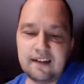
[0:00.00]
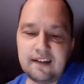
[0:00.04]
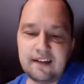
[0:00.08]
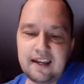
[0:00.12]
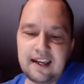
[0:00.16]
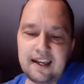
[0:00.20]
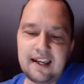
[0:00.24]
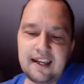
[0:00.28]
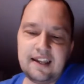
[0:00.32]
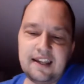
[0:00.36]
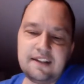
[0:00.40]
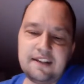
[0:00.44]

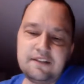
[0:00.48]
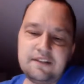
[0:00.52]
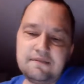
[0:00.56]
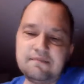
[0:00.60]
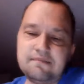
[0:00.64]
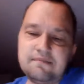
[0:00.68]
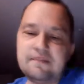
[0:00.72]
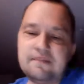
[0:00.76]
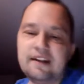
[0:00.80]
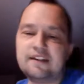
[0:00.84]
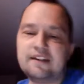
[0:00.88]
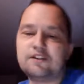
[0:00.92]
Hey,
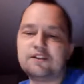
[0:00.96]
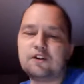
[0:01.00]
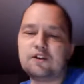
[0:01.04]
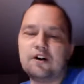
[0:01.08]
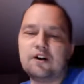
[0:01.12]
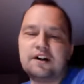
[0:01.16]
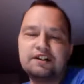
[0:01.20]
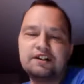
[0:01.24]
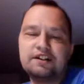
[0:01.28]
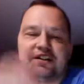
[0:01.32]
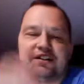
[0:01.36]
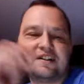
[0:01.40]

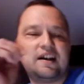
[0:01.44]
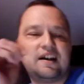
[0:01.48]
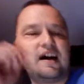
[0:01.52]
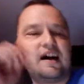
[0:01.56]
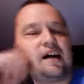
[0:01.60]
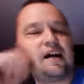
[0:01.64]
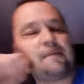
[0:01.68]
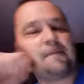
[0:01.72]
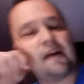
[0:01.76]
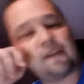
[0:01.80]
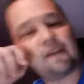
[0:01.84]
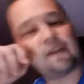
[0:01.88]
George.
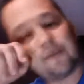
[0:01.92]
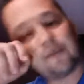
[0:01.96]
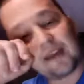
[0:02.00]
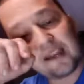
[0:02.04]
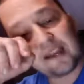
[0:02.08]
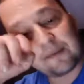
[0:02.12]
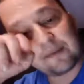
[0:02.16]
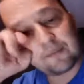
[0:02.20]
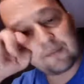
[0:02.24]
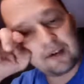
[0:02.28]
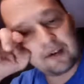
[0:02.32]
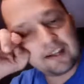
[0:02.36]
By the
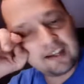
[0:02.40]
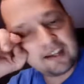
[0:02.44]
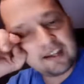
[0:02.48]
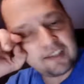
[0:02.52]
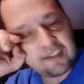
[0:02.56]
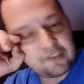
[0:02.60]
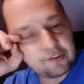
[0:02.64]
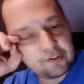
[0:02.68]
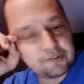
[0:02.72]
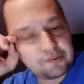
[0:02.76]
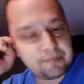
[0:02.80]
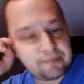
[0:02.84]
way, I'm ready to
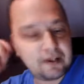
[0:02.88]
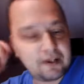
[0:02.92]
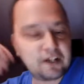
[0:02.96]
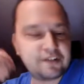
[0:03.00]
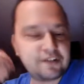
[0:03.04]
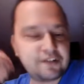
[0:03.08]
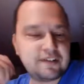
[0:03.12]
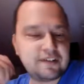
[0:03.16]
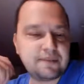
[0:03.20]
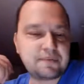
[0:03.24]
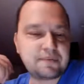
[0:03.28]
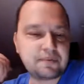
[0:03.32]
get those
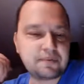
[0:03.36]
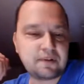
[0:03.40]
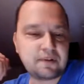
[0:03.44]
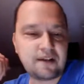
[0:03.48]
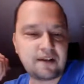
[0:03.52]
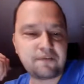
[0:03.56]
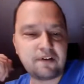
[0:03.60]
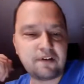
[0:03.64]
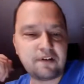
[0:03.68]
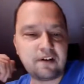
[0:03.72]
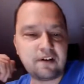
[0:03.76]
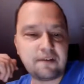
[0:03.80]
parasips
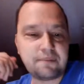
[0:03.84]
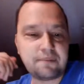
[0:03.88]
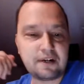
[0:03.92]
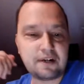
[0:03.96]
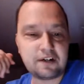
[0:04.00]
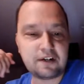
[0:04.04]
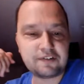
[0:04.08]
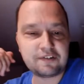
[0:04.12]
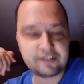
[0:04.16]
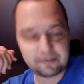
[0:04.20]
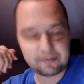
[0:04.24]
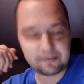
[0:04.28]

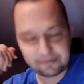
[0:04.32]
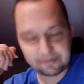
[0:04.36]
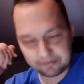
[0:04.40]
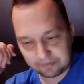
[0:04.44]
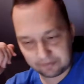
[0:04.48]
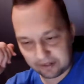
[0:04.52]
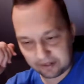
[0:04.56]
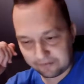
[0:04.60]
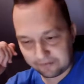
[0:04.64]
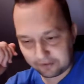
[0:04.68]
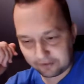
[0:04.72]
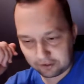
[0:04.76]

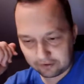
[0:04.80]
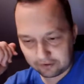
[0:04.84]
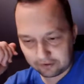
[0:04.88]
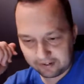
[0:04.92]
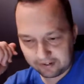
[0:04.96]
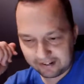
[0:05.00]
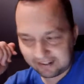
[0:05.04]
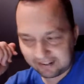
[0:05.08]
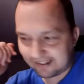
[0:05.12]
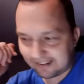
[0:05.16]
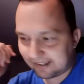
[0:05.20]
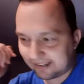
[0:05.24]
whenever you're
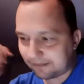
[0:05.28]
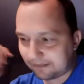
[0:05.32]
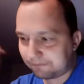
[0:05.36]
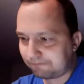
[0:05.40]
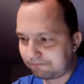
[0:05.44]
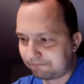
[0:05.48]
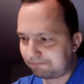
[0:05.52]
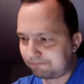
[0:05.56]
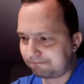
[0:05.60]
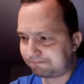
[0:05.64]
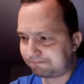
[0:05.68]
ready again.